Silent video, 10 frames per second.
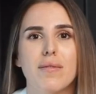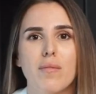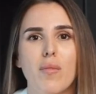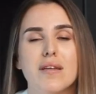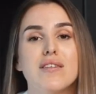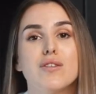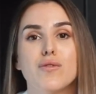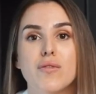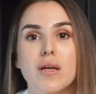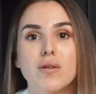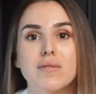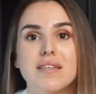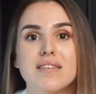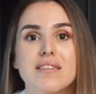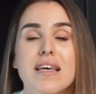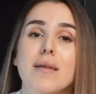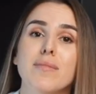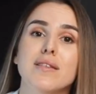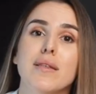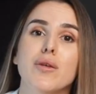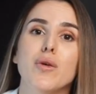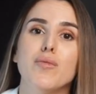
Once you've followed these steps, your